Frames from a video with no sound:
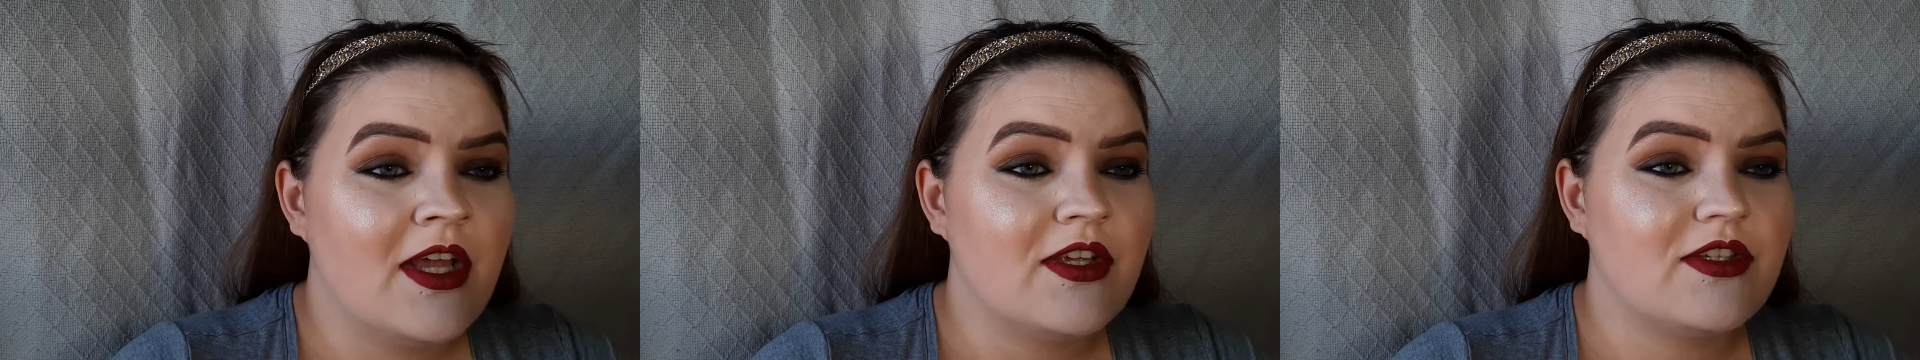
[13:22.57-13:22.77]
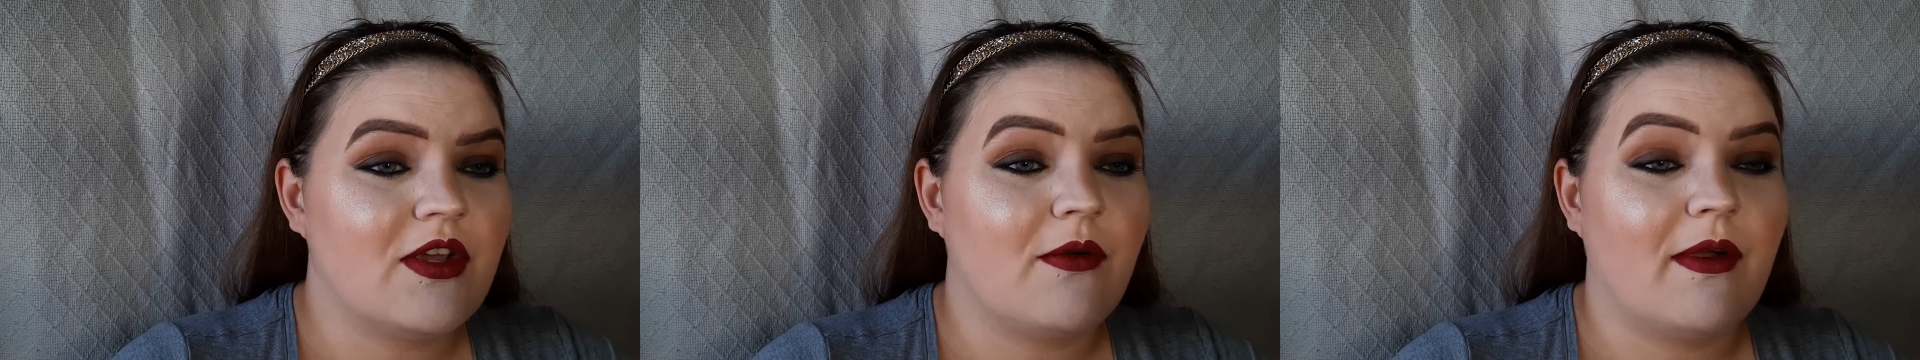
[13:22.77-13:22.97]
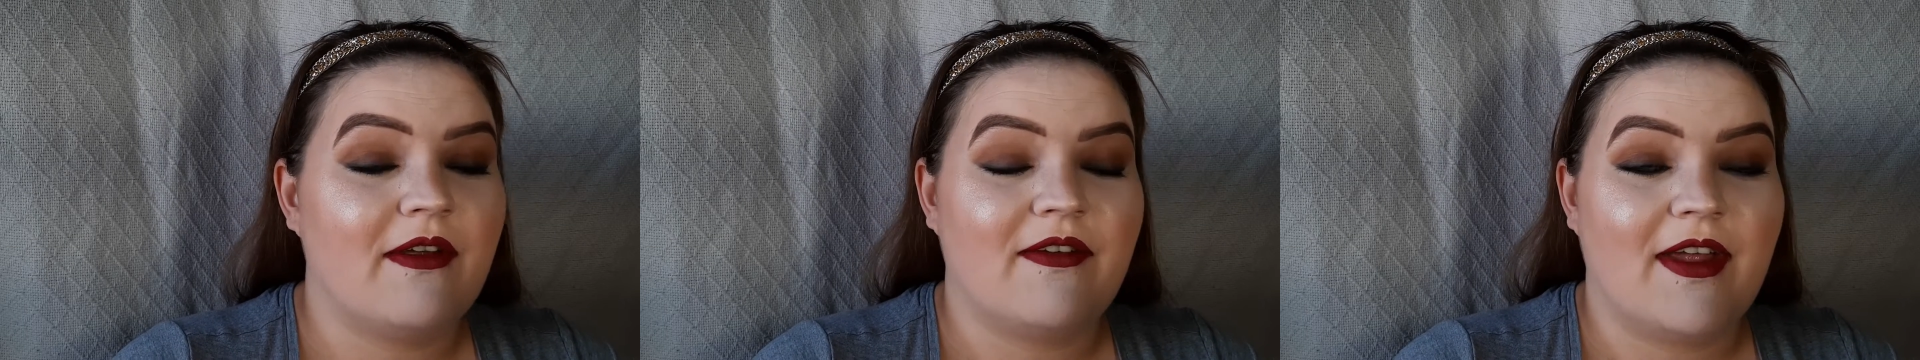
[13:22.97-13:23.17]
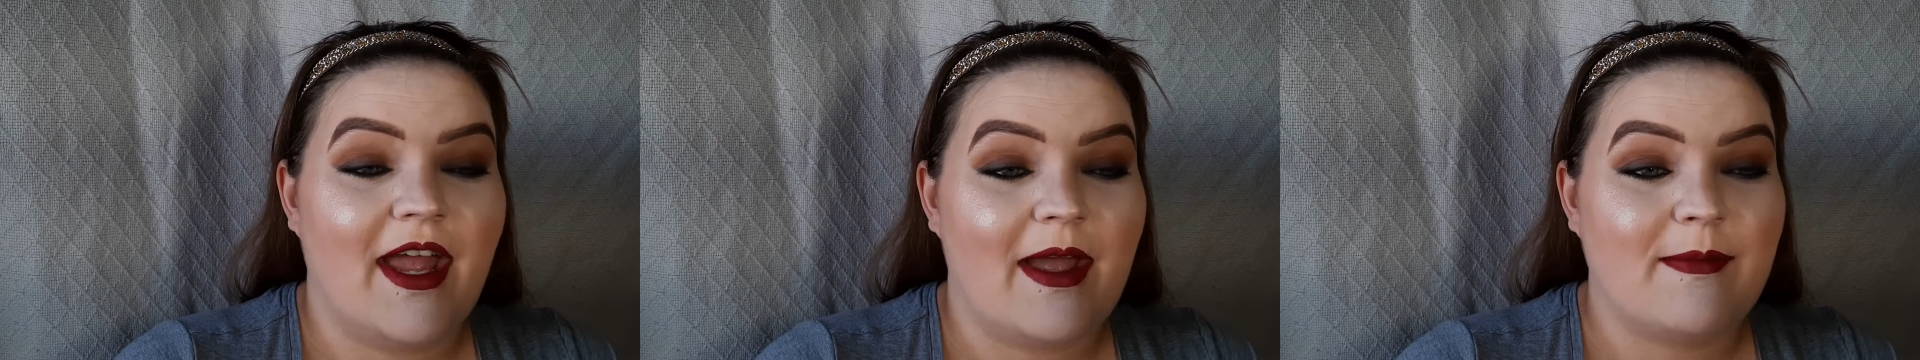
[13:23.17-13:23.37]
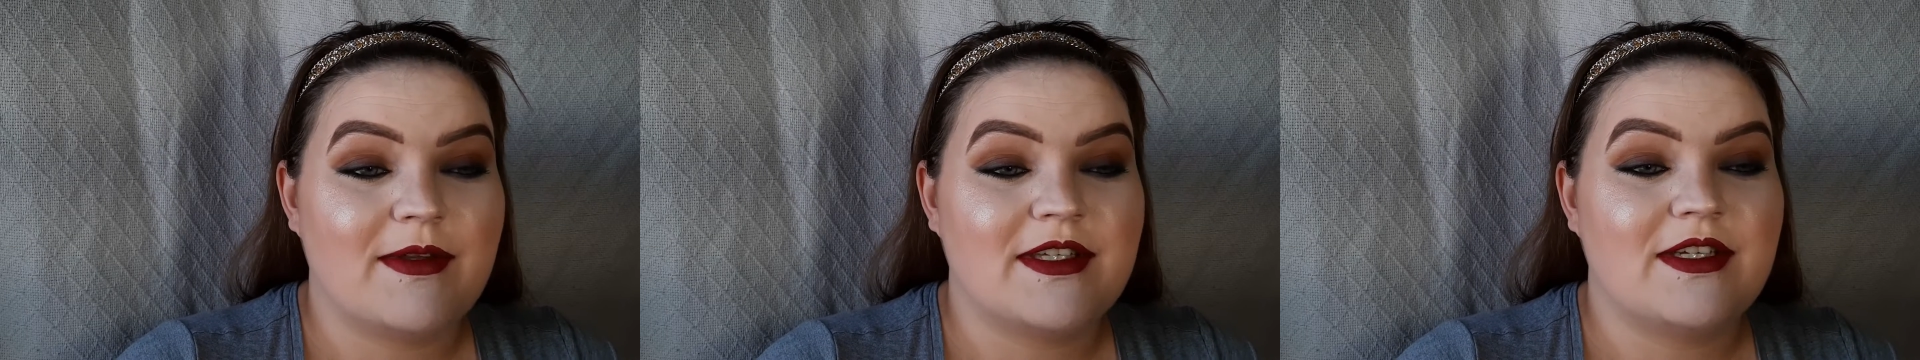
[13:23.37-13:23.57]
So if it
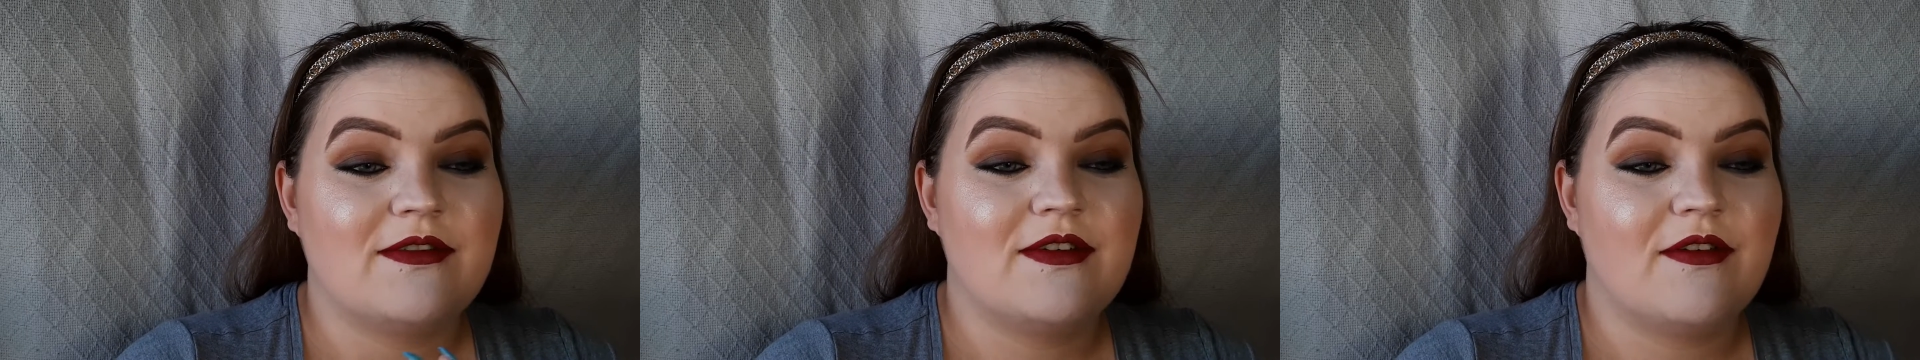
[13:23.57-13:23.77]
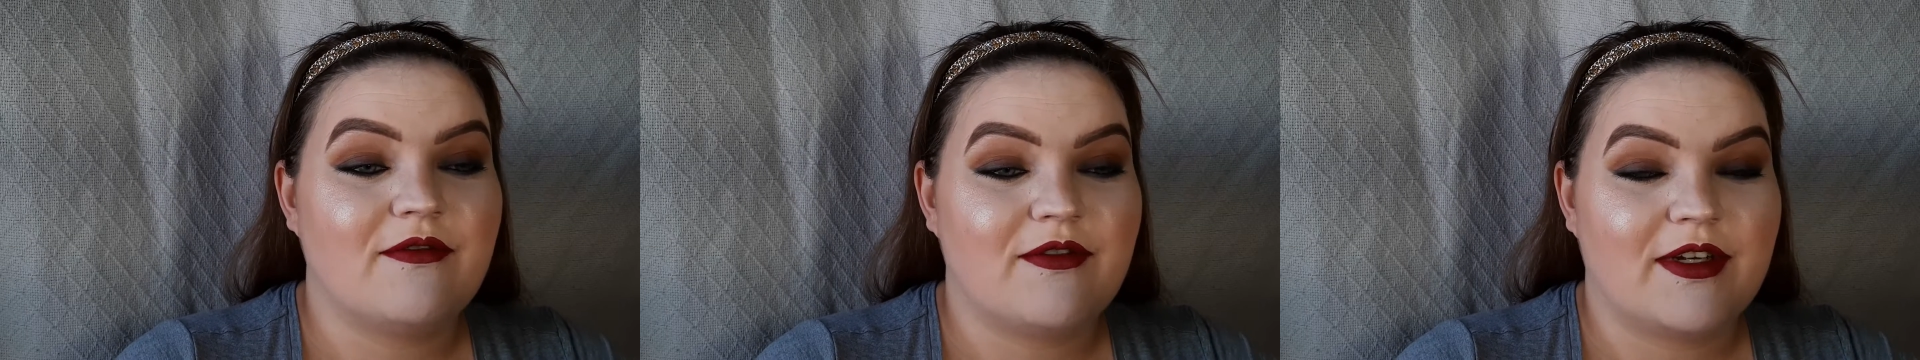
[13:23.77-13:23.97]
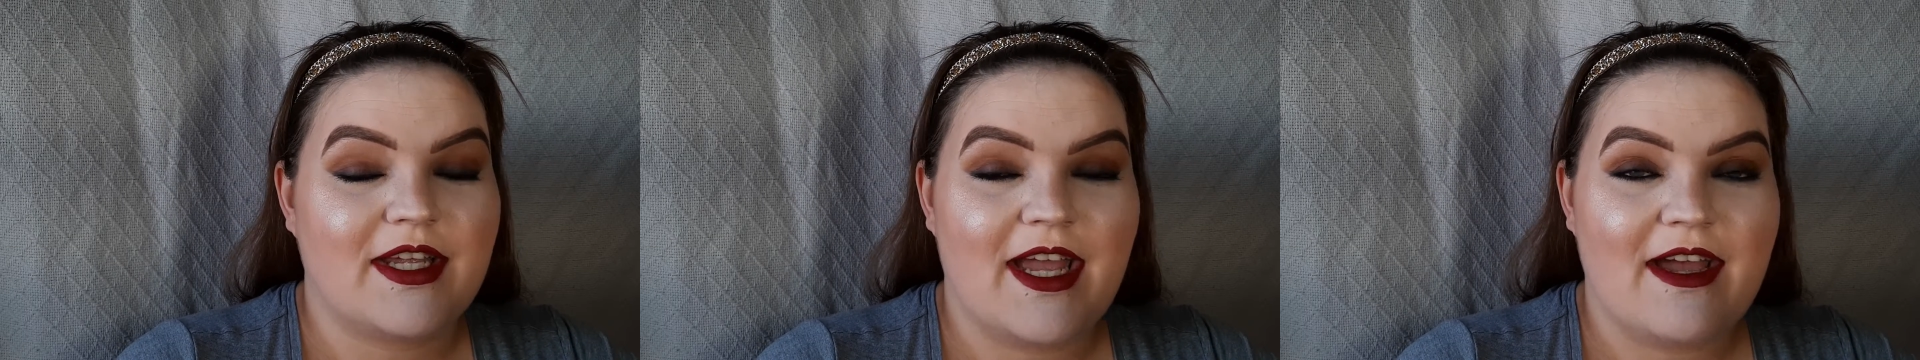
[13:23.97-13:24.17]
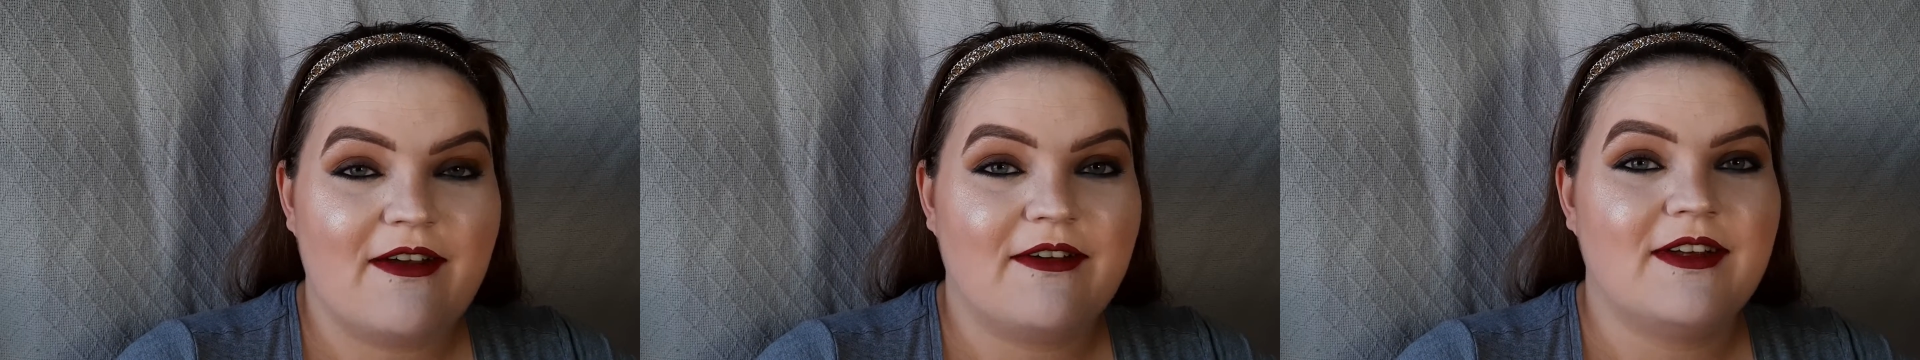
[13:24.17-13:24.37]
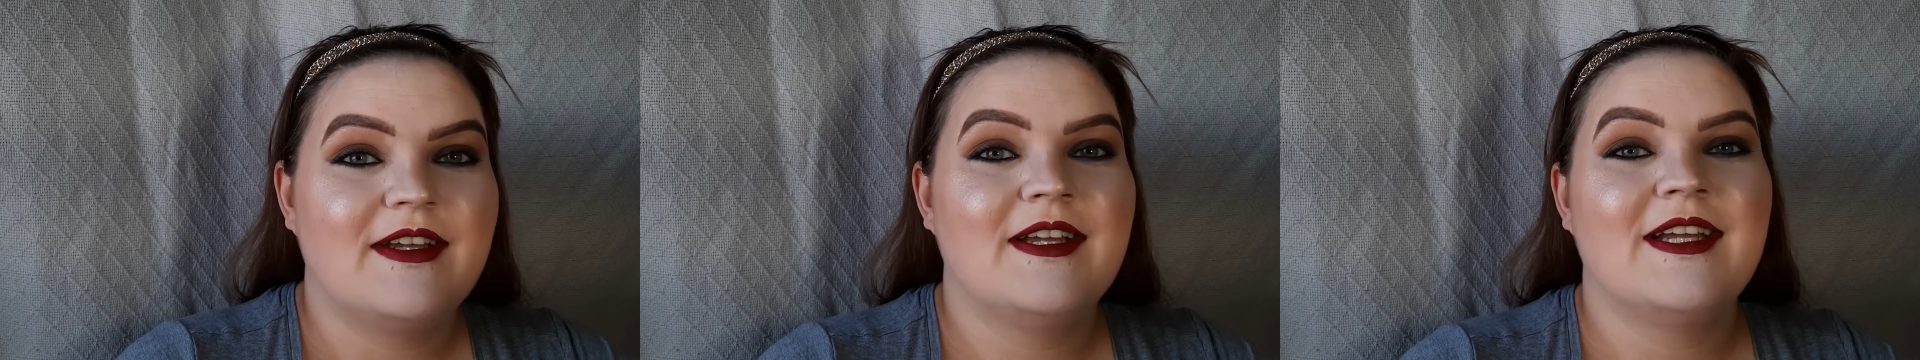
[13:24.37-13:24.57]
happens to you, don't freak out,